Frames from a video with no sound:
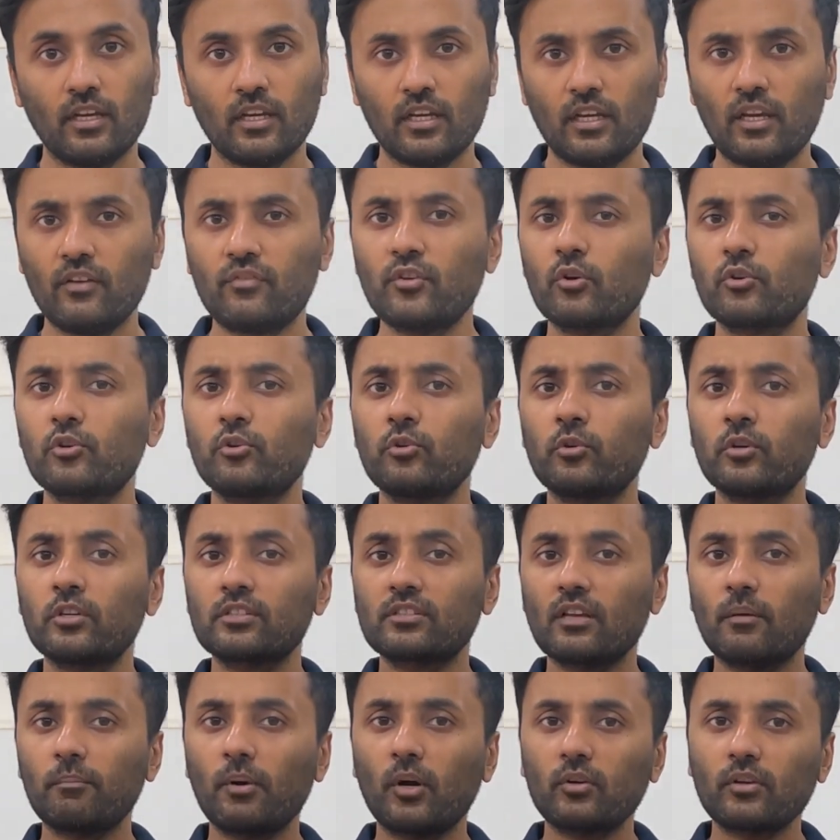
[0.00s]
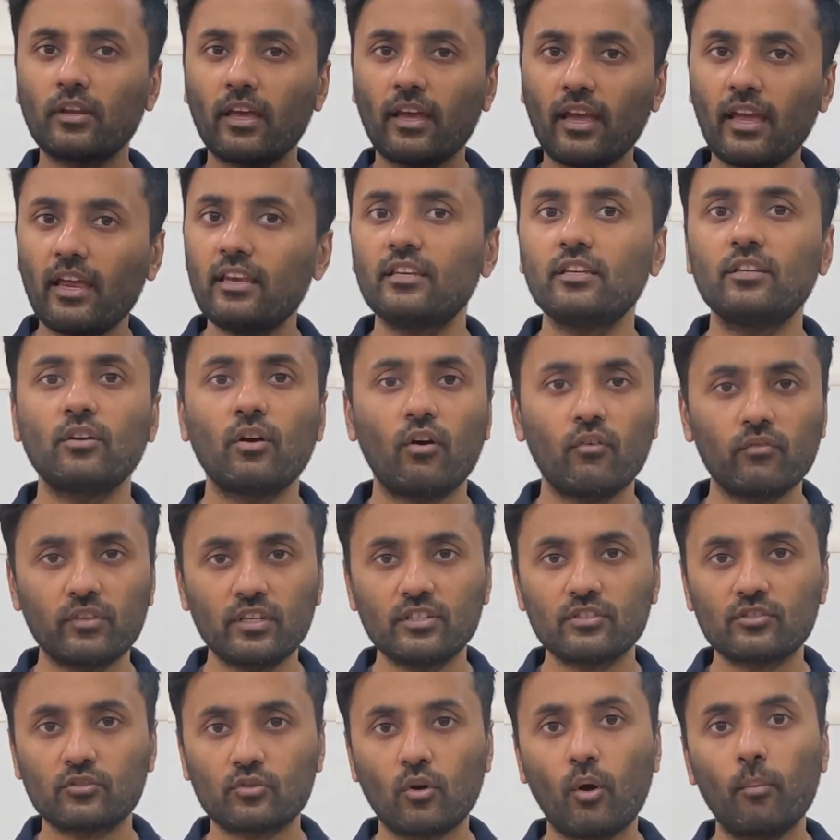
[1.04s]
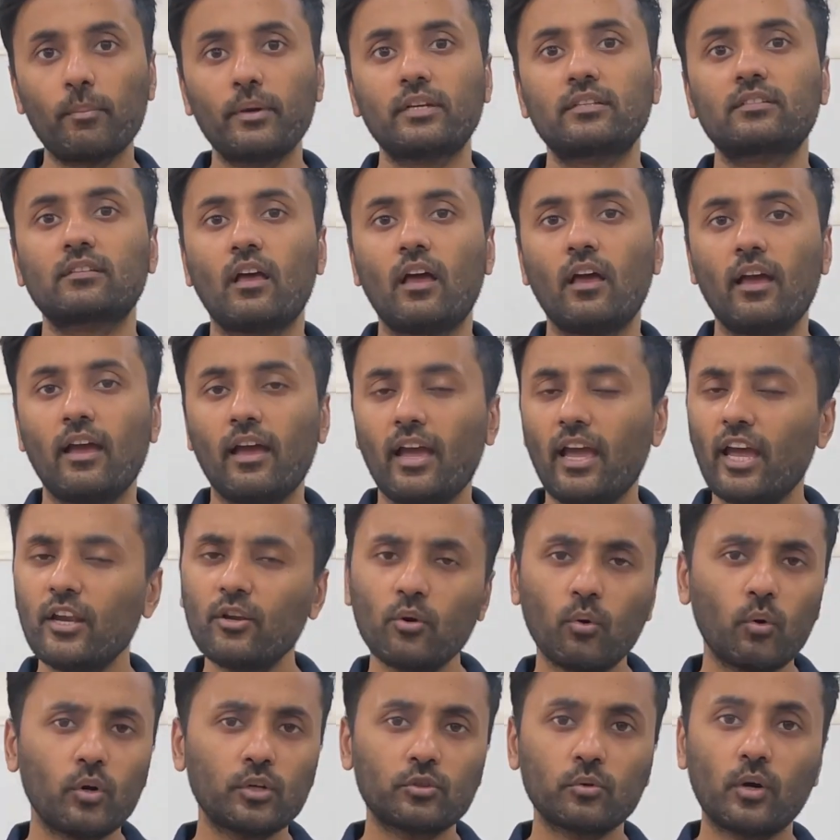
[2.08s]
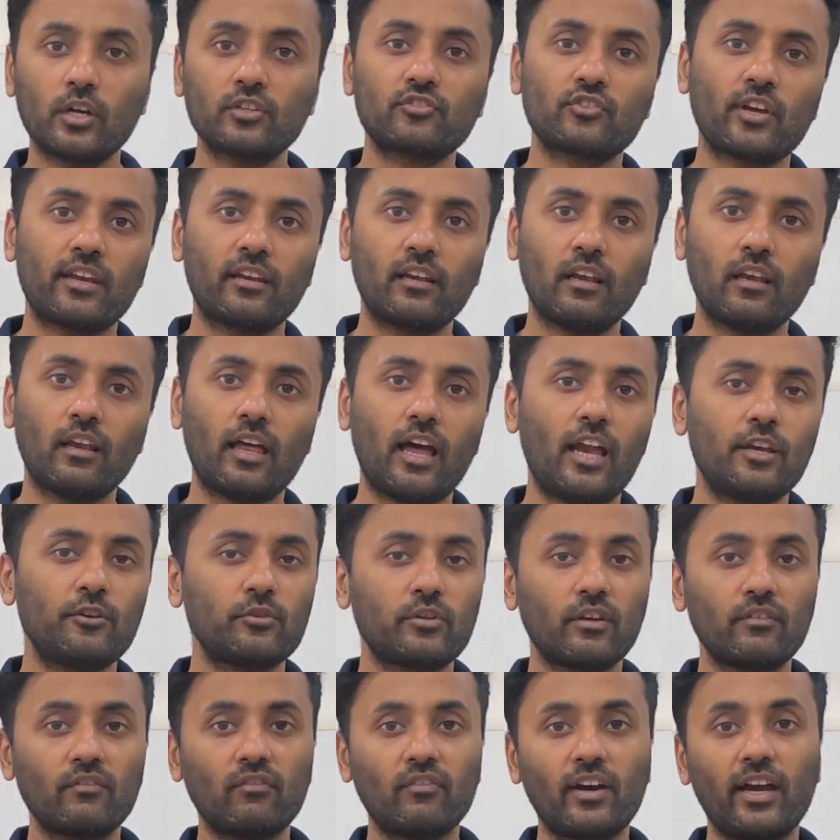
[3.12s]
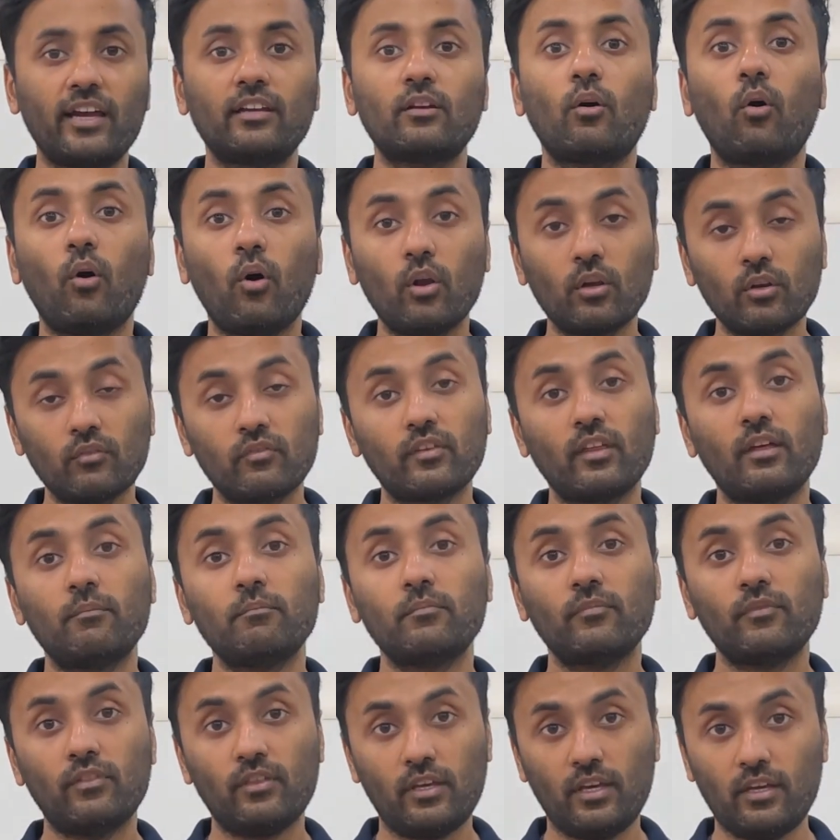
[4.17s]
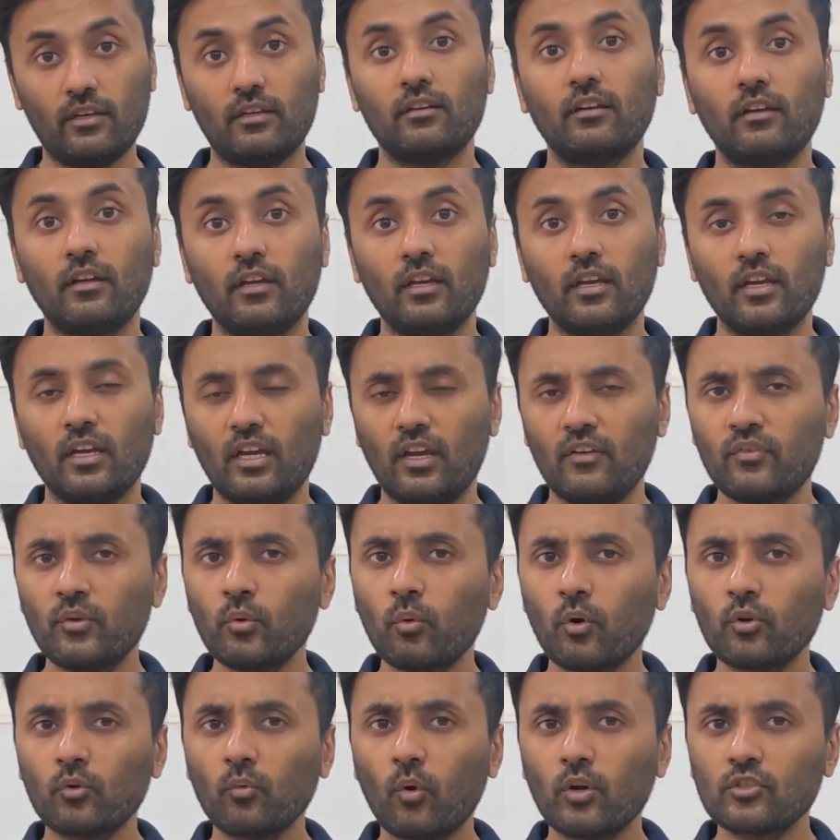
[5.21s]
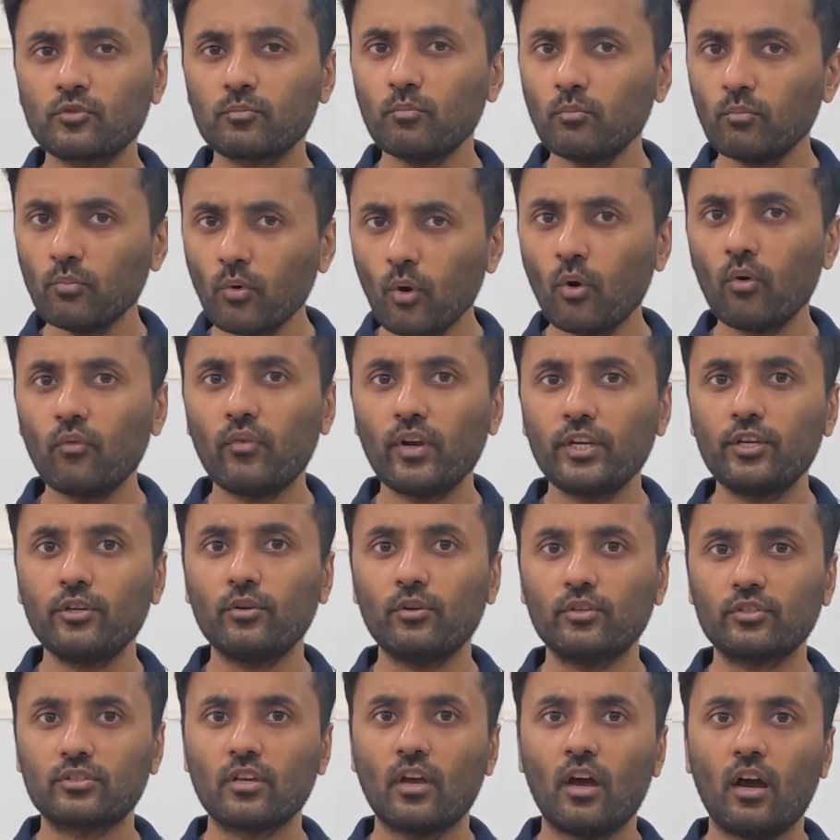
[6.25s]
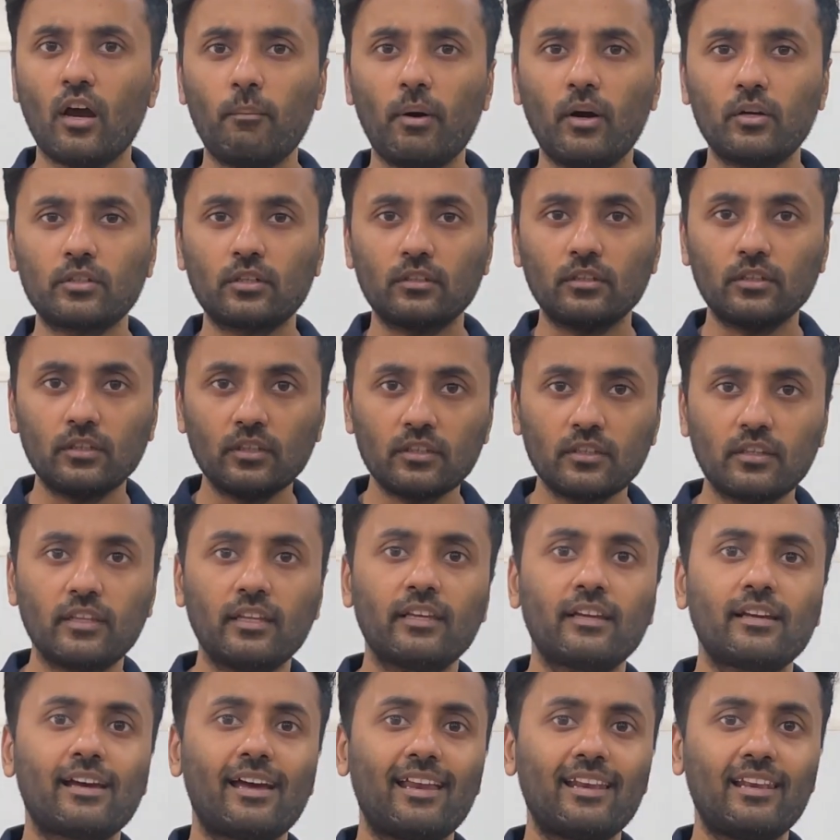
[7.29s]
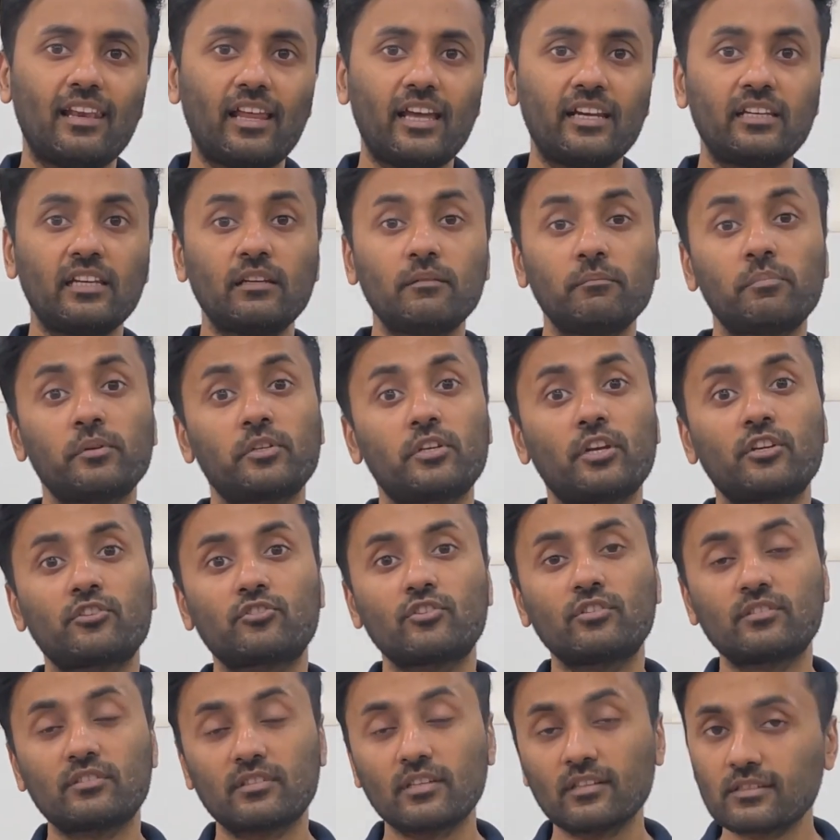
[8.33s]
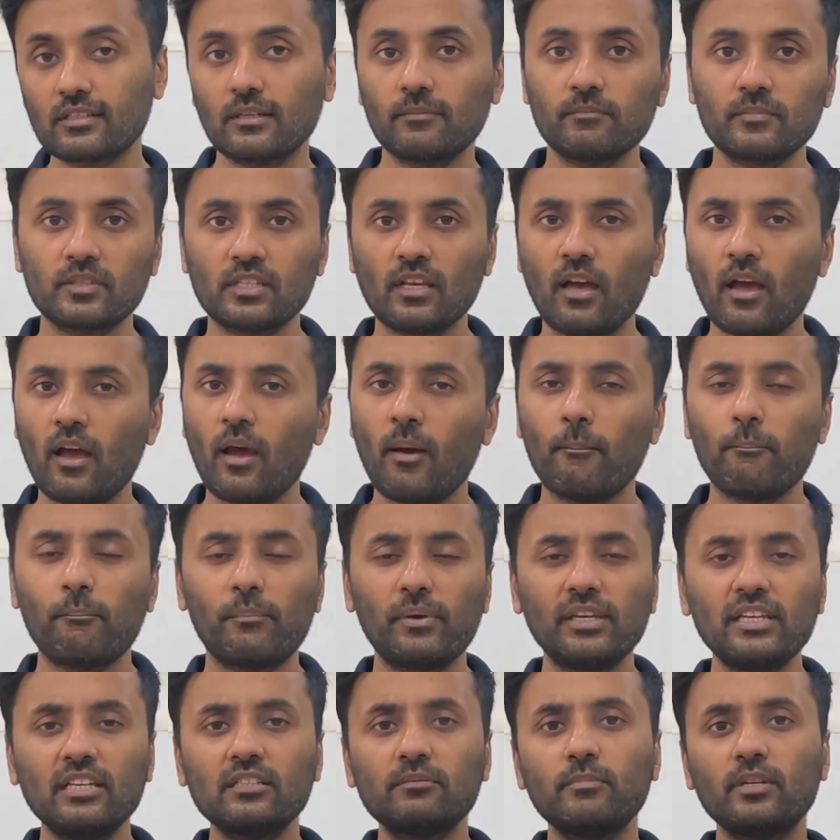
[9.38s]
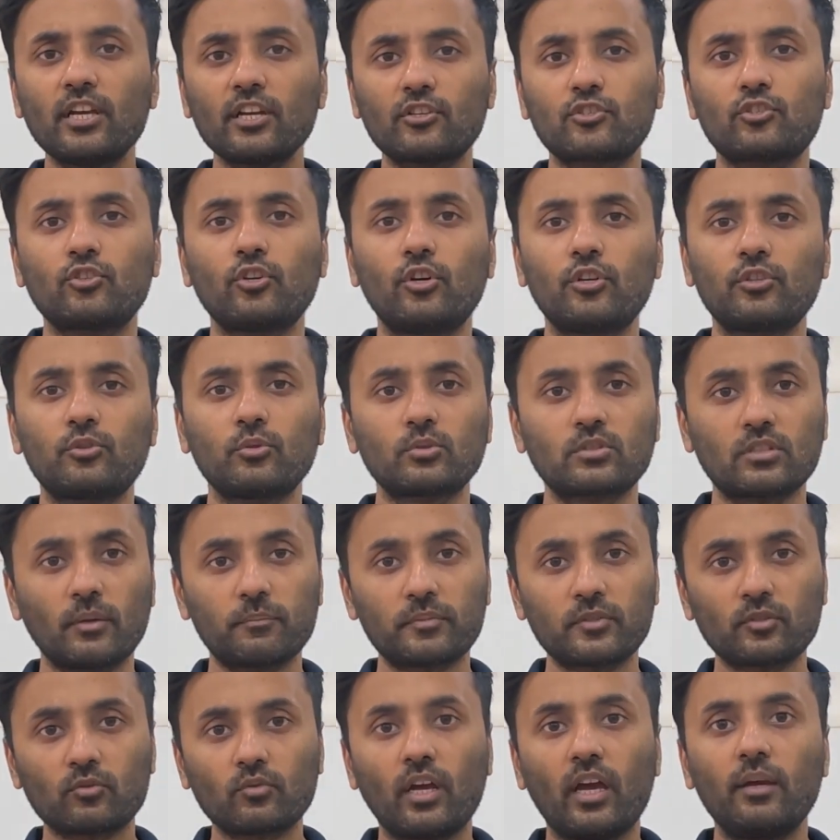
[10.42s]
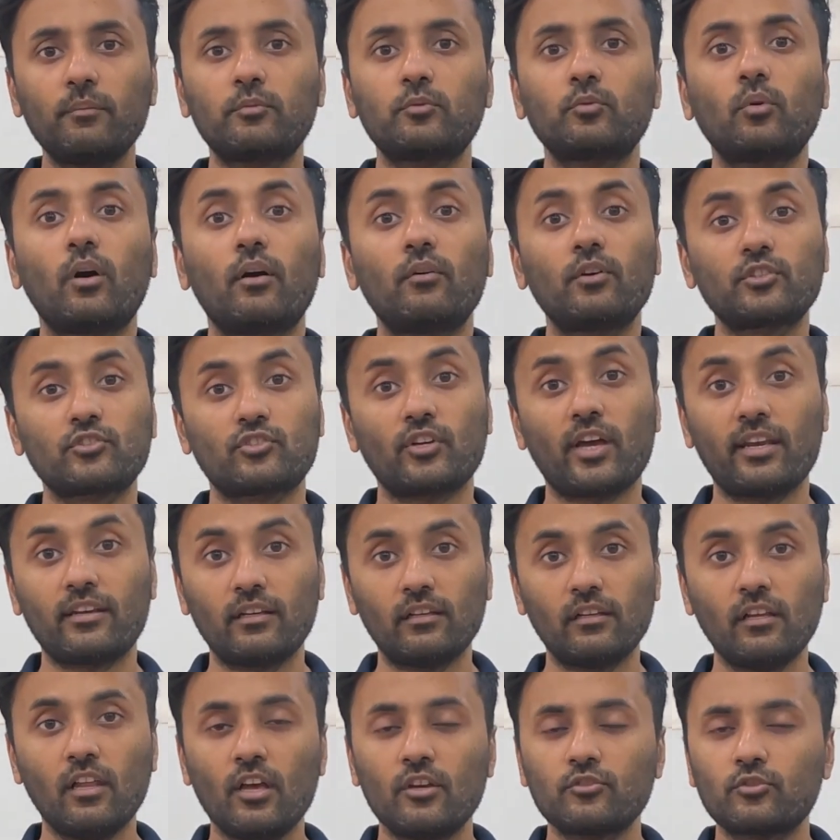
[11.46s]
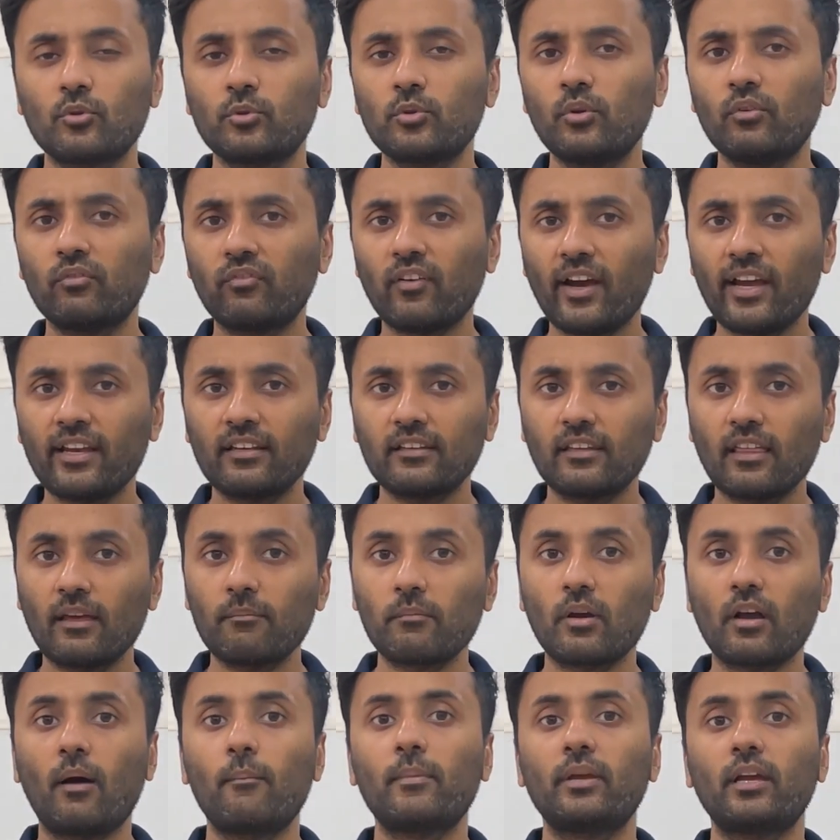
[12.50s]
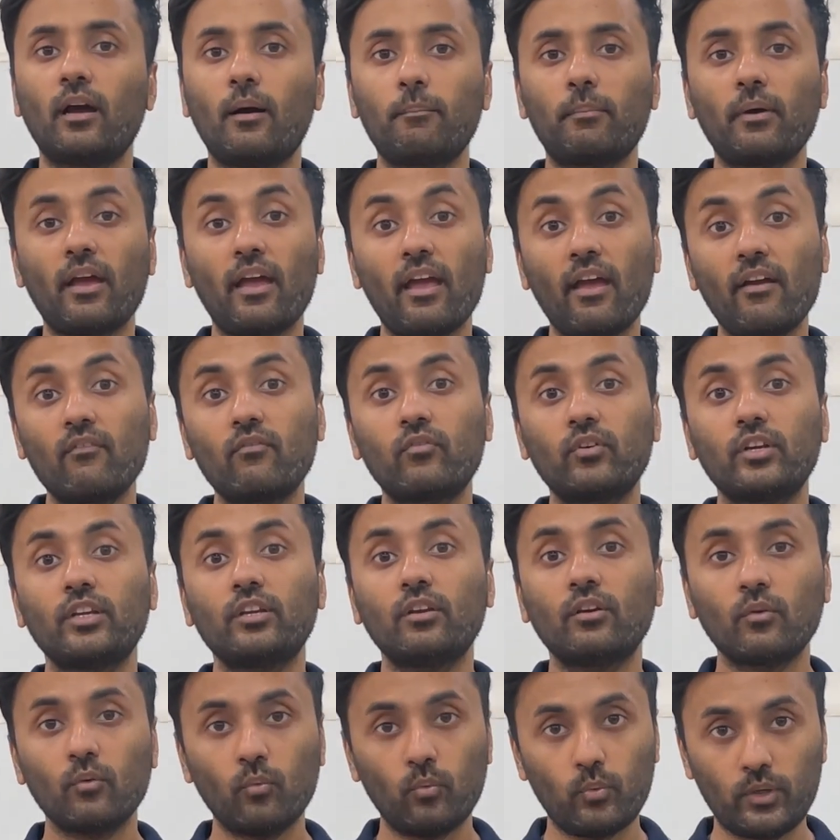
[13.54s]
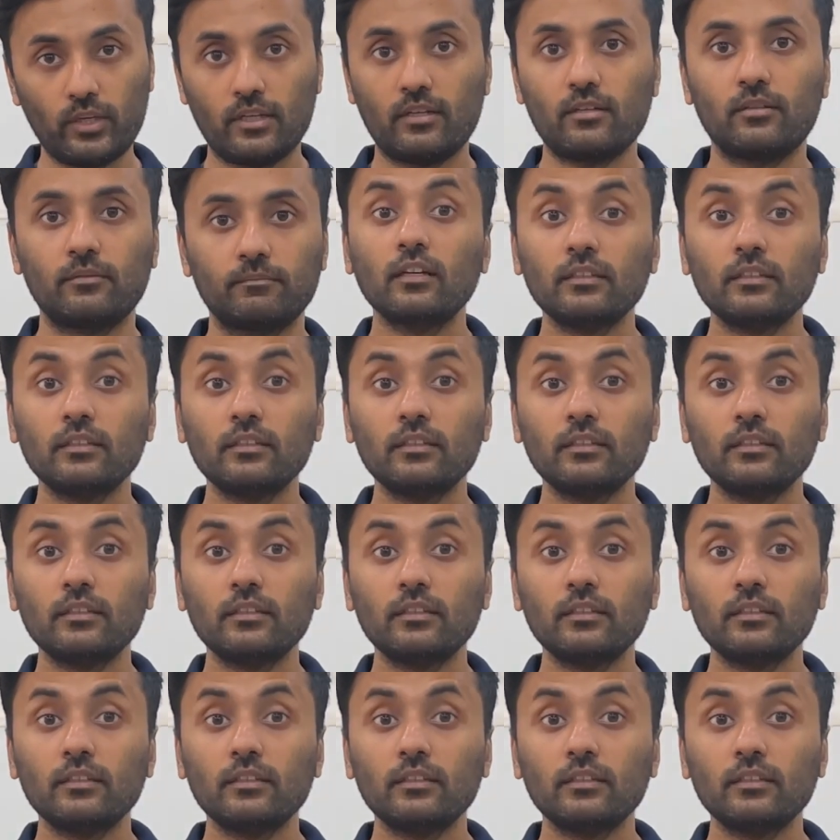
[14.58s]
If you're curious about any of these topics, head over to our channel and you can find all of them there. If you want to watch more videos about earthing and lightning protection systems, please make sure to subscribe to our channel so you'll find them coming up every week.